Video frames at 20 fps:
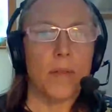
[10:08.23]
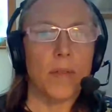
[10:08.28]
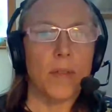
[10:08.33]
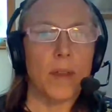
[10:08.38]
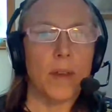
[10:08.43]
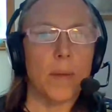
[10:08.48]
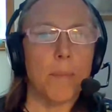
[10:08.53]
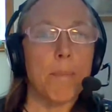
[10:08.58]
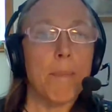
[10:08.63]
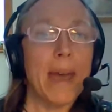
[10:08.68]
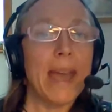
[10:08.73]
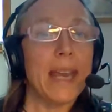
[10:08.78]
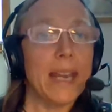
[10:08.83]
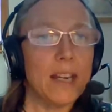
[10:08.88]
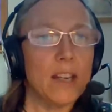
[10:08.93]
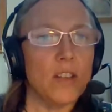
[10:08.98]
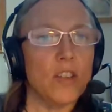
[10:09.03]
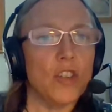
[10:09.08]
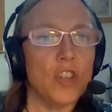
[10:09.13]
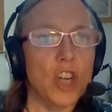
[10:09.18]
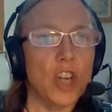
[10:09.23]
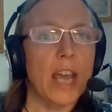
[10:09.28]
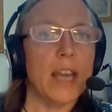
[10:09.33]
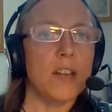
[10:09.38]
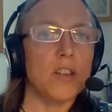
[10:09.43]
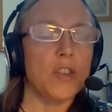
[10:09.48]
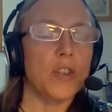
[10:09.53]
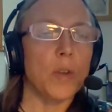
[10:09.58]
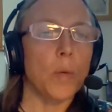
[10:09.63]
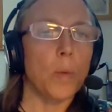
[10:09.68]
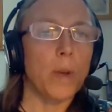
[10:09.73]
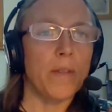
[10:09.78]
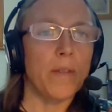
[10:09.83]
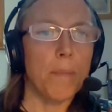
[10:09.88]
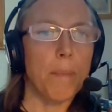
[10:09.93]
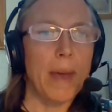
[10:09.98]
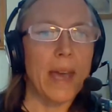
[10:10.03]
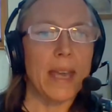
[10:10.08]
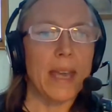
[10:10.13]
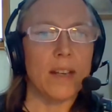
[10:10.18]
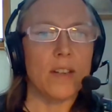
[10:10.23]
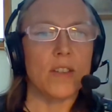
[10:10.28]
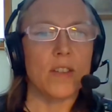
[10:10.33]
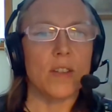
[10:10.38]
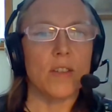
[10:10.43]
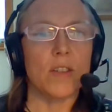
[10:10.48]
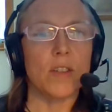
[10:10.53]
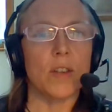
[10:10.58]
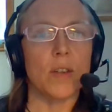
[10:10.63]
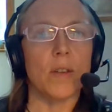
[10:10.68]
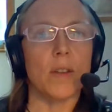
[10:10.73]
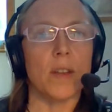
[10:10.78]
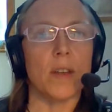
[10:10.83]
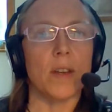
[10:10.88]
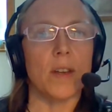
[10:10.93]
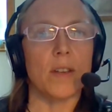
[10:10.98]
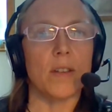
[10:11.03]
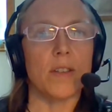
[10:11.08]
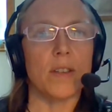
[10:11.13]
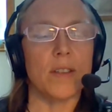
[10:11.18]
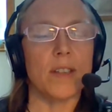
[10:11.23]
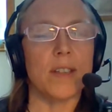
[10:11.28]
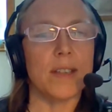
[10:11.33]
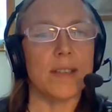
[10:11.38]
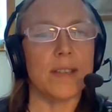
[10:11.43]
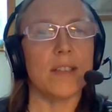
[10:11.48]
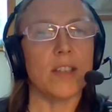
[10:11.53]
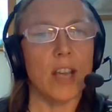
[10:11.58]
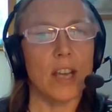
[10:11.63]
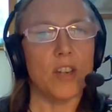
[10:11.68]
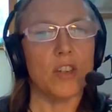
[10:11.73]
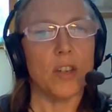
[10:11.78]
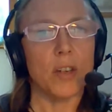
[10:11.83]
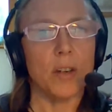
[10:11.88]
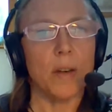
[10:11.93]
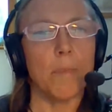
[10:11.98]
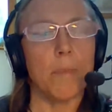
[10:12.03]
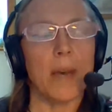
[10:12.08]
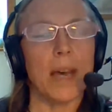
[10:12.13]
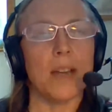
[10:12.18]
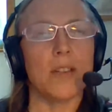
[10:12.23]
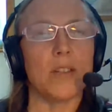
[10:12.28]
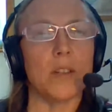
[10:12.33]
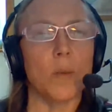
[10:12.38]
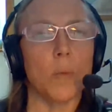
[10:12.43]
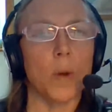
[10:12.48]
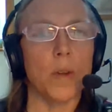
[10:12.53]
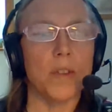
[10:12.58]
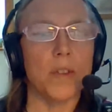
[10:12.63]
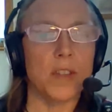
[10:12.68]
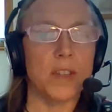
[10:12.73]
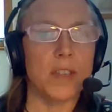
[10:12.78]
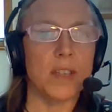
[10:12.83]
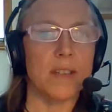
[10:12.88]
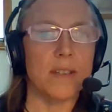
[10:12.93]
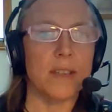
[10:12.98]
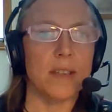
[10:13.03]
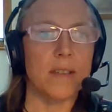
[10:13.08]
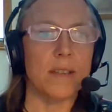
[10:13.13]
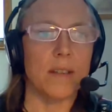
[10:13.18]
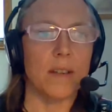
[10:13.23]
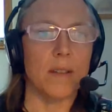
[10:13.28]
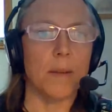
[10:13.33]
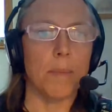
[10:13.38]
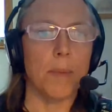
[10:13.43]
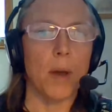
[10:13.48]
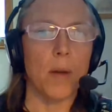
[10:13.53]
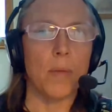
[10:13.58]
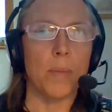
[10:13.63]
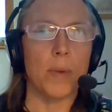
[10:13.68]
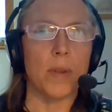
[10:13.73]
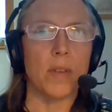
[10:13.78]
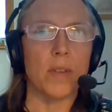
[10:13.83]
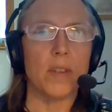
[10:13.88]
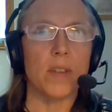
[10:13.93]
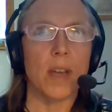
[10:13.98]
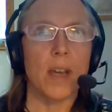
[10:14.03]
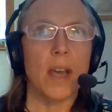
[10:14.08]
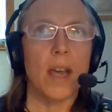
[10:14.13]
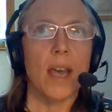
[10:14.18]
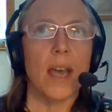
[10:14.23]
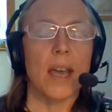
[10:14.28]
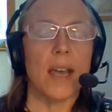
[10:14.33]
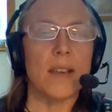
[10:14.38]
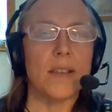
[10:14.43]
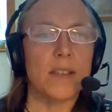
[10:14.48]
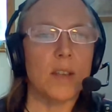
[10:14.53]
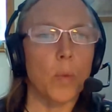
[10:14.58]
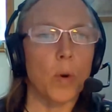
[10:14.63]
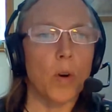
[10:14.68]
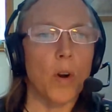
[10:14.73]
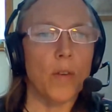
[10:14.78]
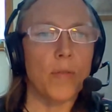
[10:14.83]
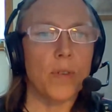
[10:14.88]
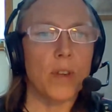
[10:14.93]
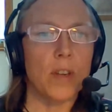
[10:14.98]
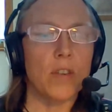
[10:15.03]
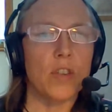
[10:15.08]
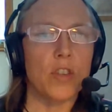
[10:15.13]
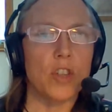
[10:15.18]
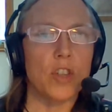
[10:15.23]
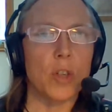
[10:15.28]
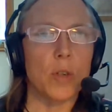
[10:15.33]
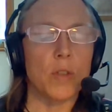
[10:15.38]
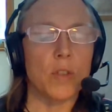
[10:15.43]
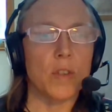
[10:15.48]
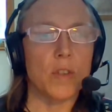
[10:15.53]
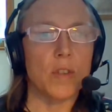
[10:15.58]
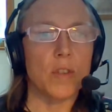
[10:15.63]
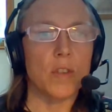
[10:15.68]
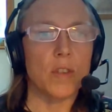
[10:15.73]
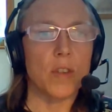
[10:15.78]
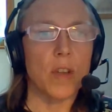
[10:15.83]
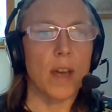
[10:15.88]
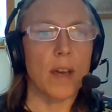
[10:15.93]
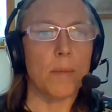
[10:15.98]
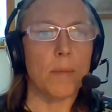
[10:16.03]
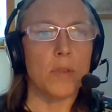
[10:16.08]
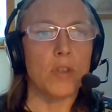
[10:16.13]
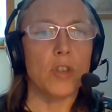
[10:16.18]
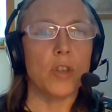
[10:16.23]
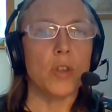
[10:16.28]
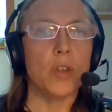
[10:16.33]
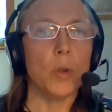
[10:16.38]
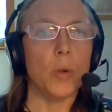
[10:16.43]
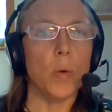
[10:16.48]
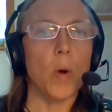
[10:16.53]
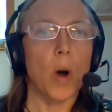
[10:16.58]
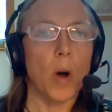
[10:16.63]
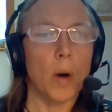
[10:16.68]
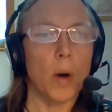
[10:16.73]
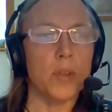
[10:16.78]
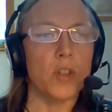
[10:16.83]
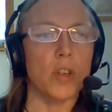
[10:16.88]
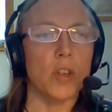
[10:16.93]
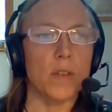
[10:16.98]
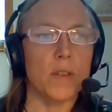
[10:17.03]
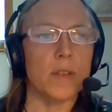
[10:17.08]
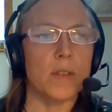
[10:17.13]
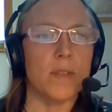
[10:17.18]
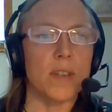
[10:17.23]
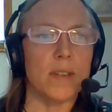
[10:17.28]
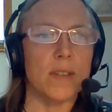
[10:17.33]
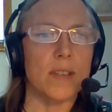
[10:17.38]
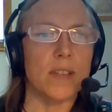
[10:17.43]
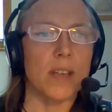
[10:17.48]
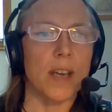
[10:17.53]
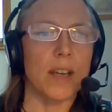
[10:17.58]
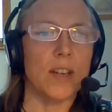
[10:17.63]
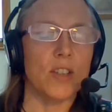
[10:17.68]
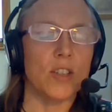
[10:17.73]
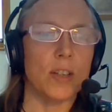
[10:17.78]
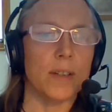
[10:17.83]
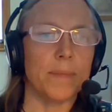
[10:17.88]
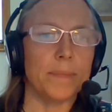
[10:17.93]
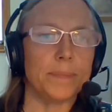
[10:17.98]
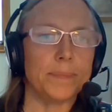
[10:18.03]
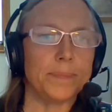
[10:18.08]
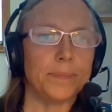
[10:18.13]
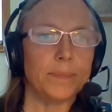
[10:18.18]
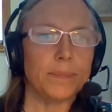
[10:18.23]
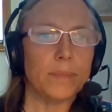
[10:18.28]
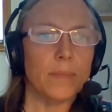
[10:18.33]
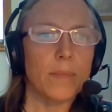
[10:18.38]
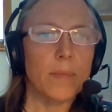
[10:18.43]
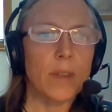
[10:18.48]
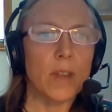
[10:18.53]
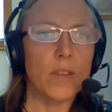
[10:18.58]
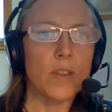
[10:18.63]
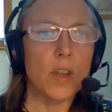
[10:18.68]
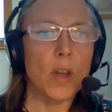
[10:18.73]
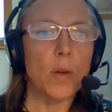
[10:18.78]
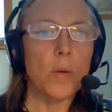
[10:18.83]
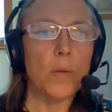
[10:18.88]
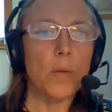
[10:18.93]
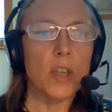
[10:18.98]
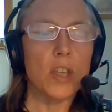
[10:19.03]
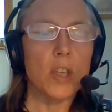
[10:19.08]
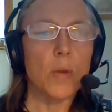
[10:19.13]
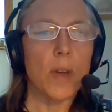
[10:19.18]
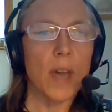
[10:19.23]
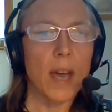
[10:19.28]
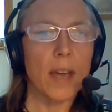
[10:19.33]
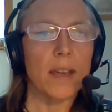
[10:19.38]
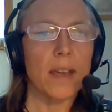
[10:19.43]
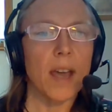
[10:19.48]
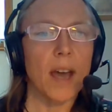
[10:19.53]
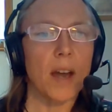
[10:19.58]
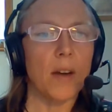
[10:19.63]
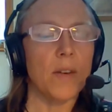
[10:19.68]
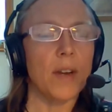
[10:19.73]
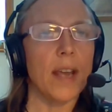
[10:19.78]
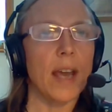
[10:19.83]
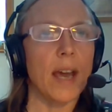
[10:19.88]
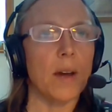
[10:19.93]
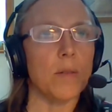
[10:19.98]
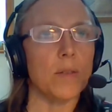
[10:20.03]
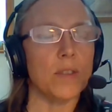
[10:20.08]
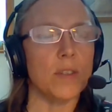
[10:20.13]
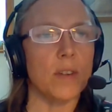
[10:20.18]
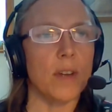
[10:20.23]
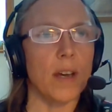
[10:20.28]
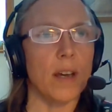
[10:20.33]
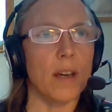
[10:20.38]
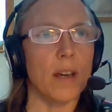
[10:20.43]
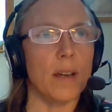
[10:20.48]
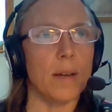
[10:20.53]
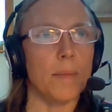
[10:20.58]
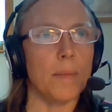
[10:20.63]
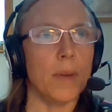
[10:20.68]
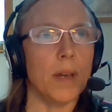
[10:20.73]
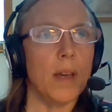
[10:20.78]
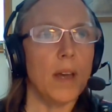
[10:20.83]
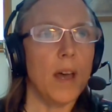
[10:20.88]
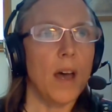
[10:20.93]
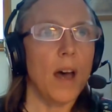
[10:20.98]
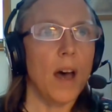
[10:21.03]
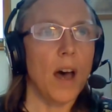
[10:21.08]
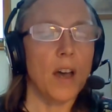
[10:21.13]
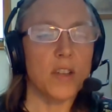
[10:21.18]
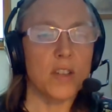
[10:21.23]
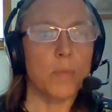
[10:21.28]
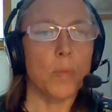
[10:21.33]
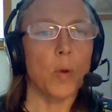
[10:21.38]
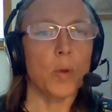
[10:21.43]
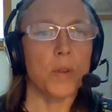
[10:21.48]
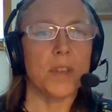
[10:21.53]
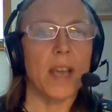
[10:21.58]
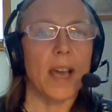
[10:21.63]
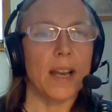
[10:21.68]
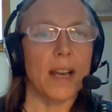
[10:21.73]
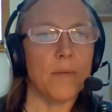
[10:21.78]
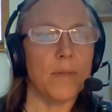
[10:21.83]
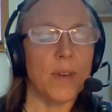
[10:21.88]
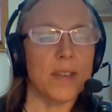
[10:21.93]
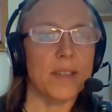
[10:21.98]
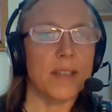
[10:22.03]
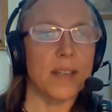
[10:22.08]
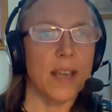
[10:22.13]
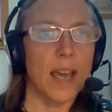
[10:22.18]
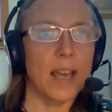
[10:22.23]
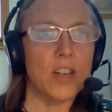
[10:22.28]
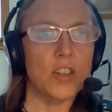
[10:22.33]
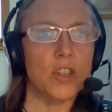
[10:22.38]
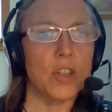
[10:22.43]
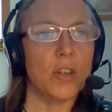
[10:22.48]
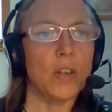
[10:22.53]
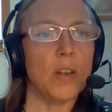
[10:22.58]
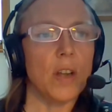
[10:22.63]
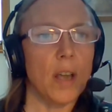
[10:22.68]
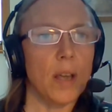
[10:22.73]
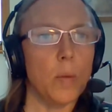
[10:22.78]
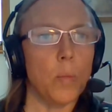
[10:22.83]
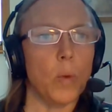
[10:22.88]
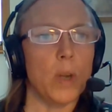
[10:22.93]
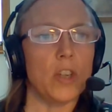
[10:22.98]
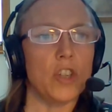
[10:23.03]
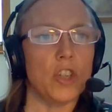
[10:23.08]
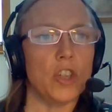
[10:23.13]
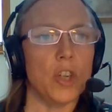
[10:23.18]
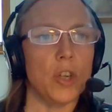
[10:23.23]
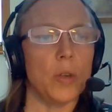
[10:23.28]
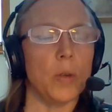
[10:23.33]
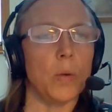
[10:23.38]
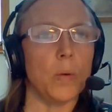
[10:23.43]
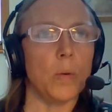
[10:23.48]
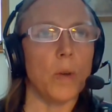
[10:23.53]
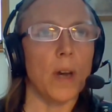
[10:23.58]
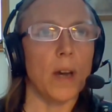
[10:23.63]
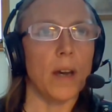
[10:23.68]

the main change that we've made to the dissertation compared to the ones that exist at the moment is that we're offering students 2 options of dissertation. So that you can carry out a small scale investigation in which you